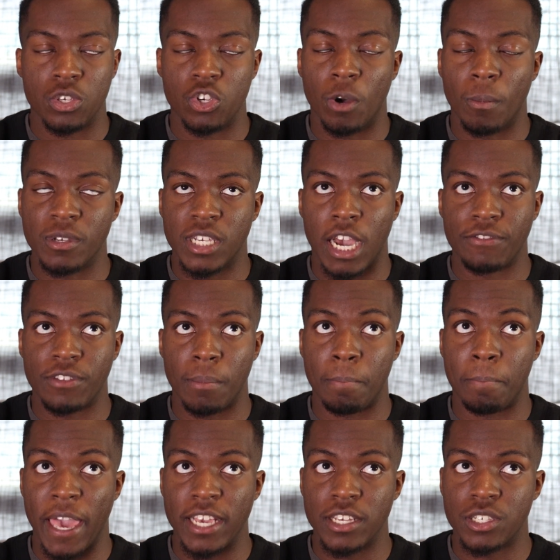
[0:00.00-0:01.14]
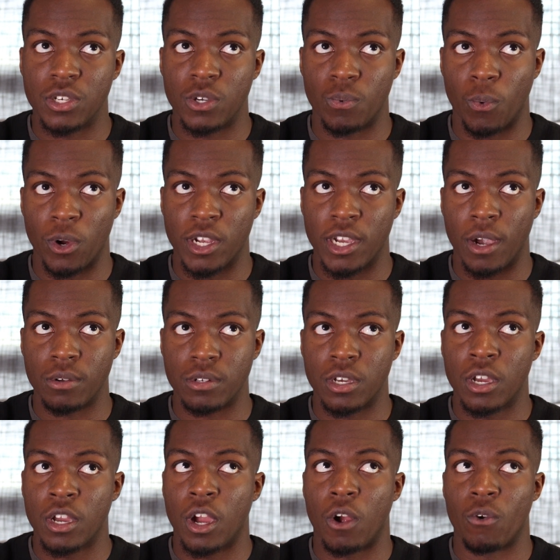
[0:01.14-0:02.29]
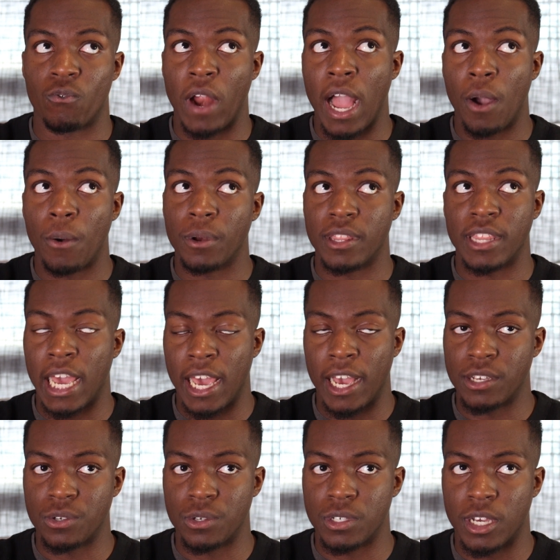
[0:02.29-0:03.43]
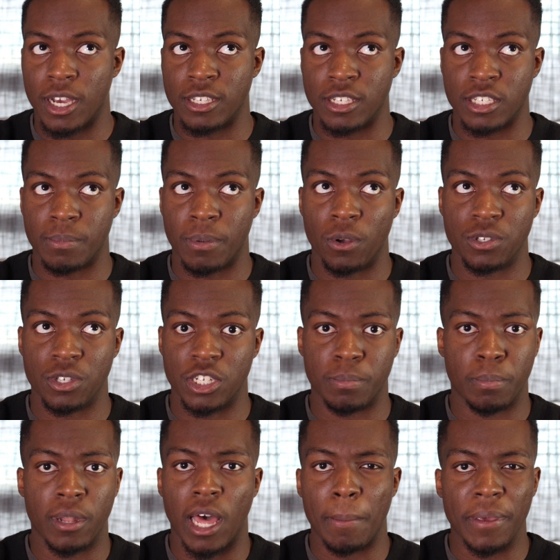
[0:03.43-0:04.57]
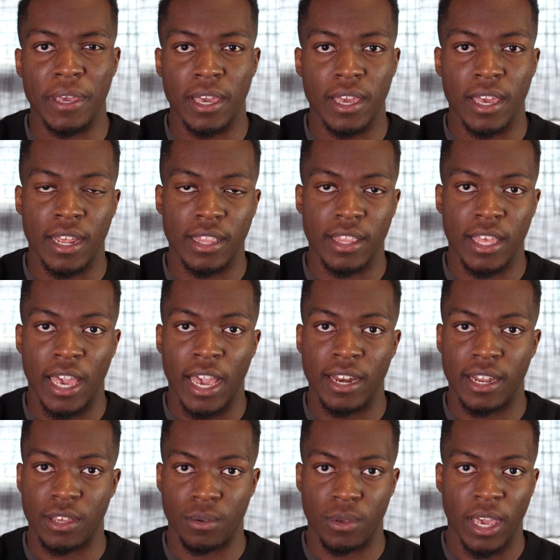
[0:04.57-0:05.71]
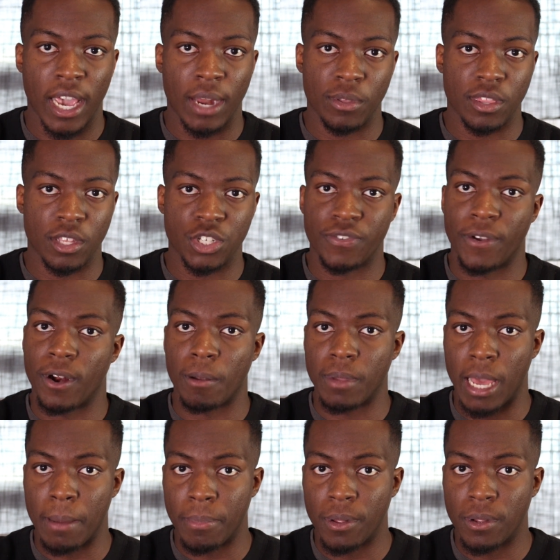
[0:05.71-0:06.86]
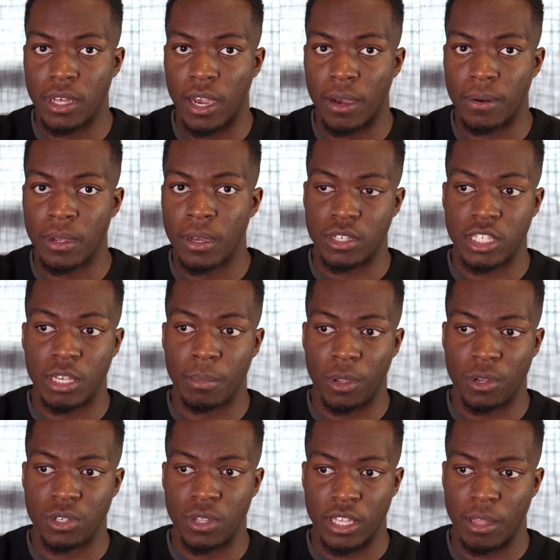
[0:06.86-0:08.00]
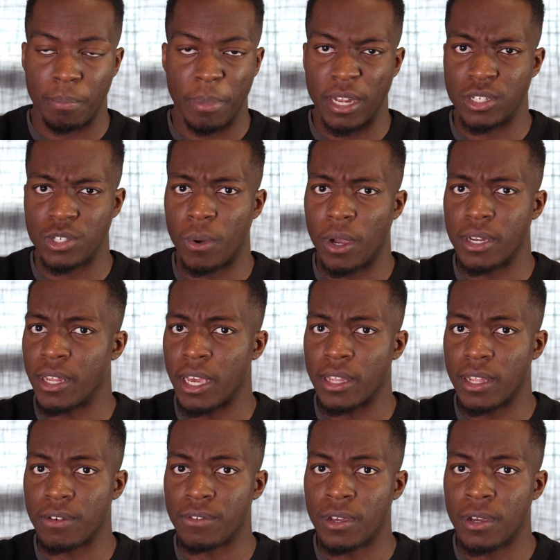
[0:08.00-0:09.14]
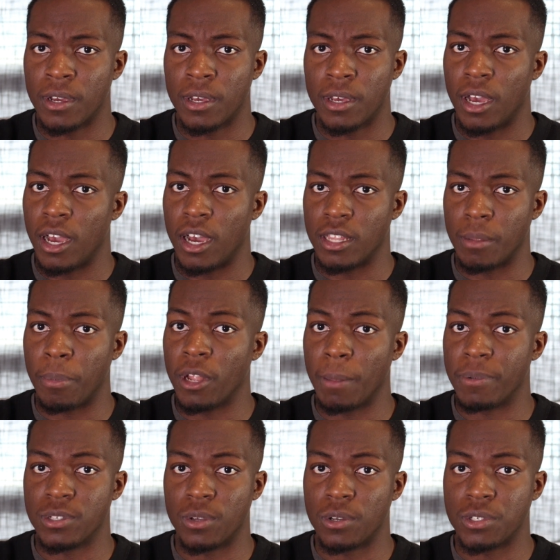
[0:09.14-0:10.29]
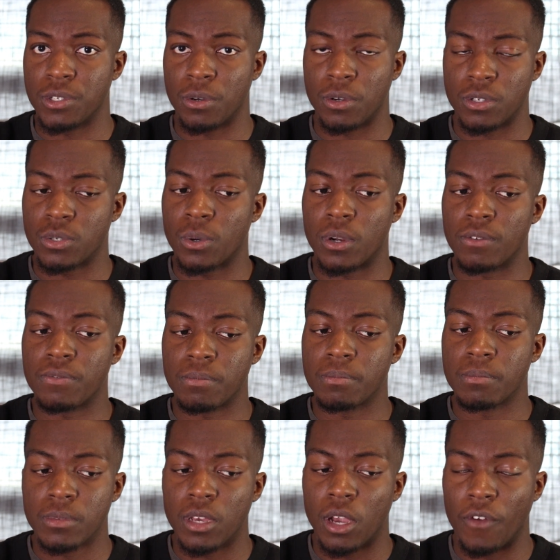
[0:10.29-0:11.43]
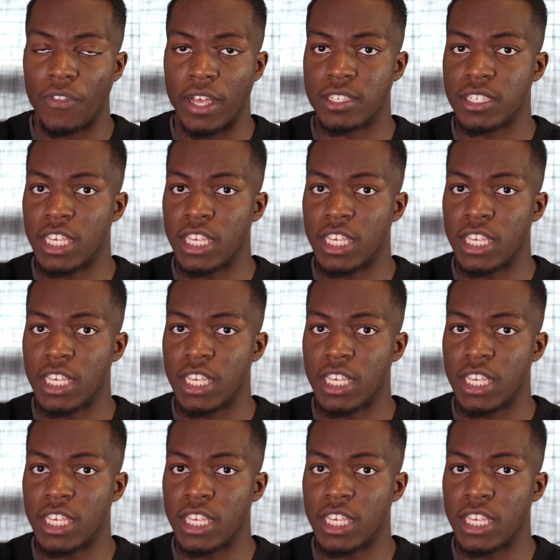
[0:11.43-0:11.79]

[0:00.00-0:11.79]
You almost have to base your workout around that exercise as opposed to just plopping it in at the end like you can with the straight arm lat pull down. It's similar to like the bench squat deadlift. The pull-up is also sort of on that